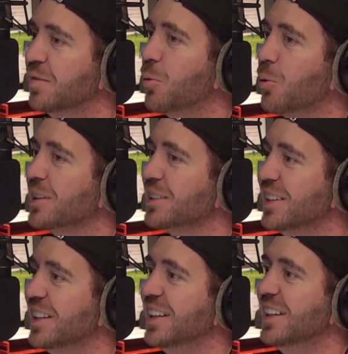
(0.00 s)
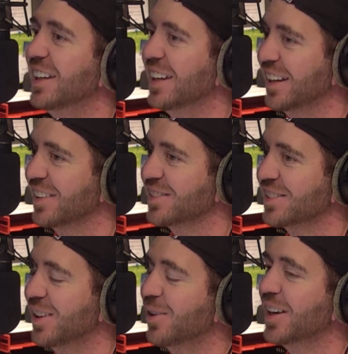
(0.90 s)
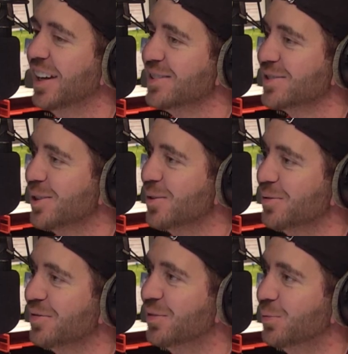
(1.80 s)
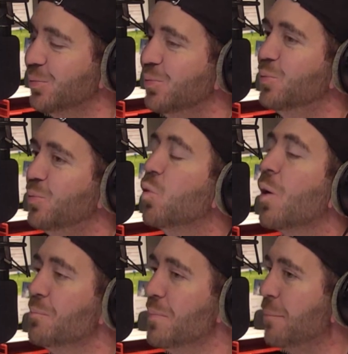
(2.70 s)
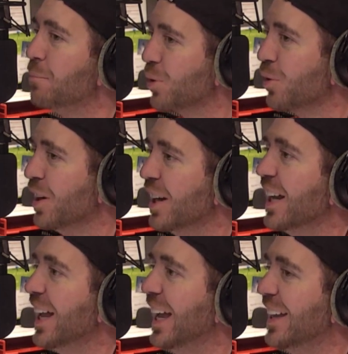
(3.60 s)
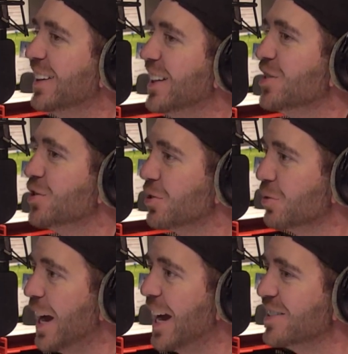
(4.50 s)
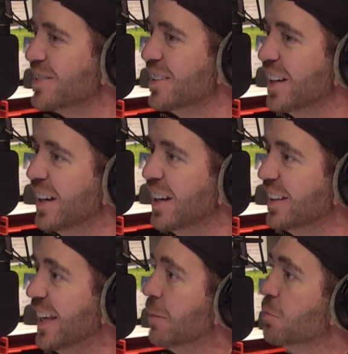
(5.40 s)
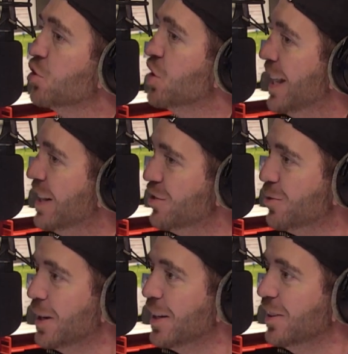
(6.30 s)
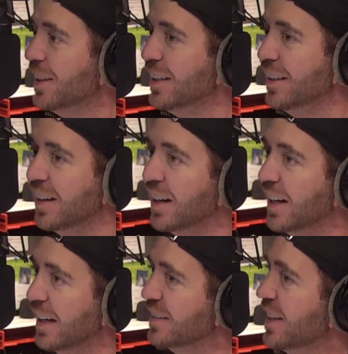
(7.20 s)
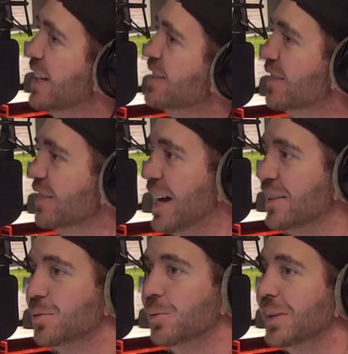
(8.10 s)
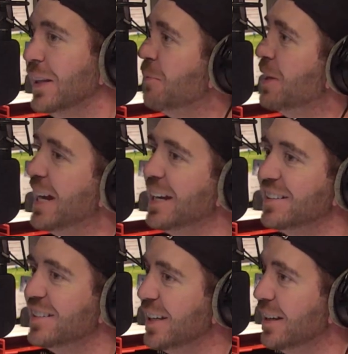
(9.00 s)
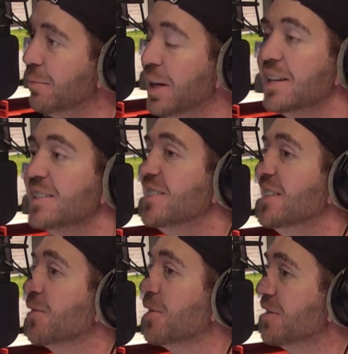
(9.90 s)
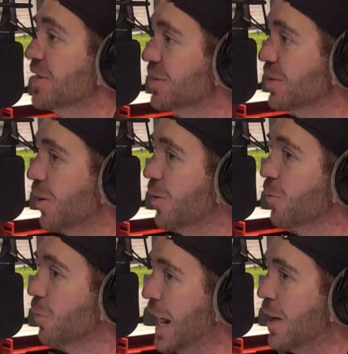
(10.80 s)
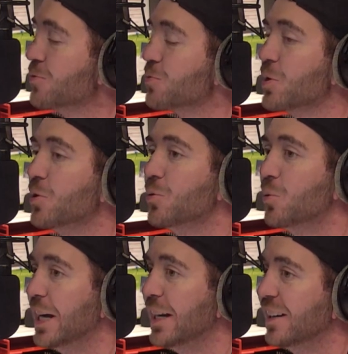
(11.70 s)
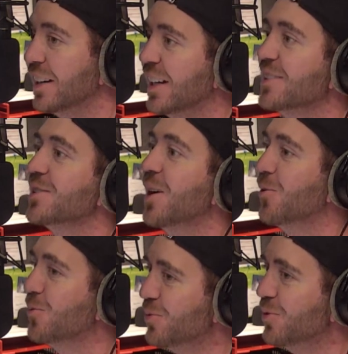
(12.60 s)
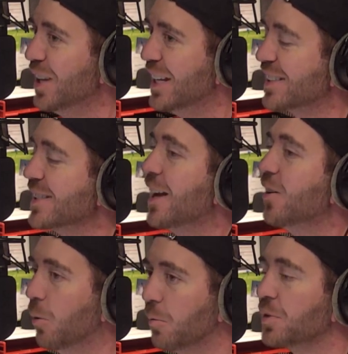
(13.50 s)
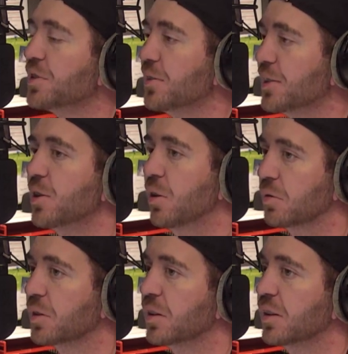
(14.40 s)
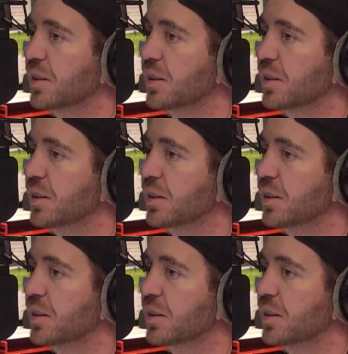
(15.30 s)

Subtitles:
14 innings. Okay? So, remember, in the stress, games change quickly. It takes a lot to eliminate a team. Series can turn around real quick. So, it's not over till it's over.